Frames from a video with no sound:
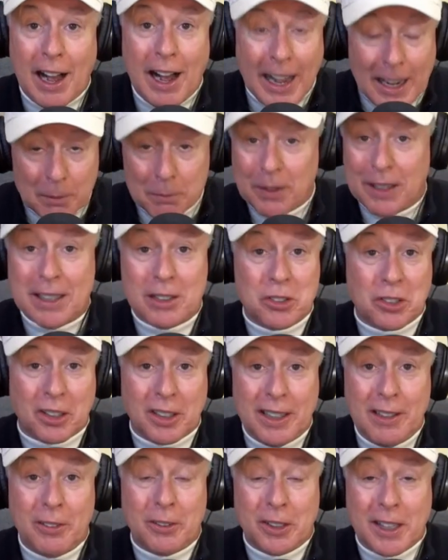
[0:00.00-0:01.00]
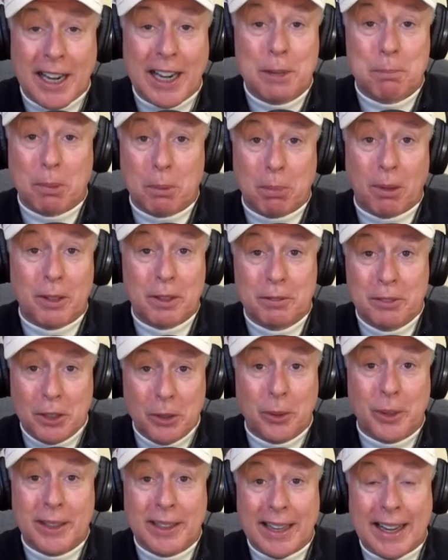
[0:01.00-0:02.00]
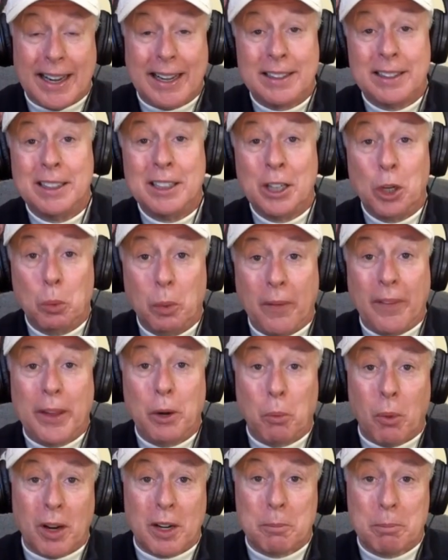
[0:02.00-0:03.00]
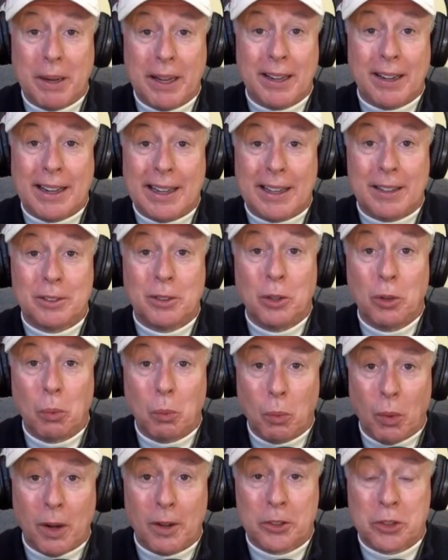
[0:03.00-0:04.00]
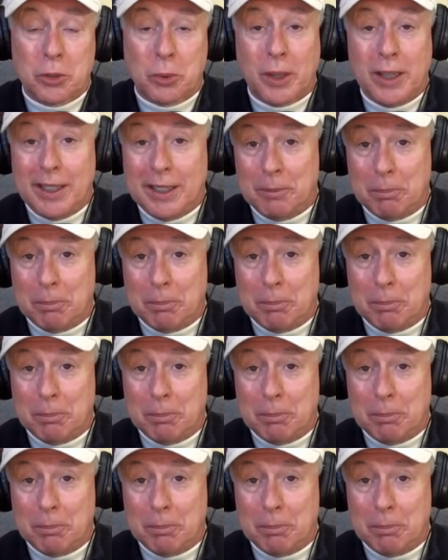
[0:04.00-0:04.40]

Obviously, they're capable of doing that when they want to bail out Wall Street.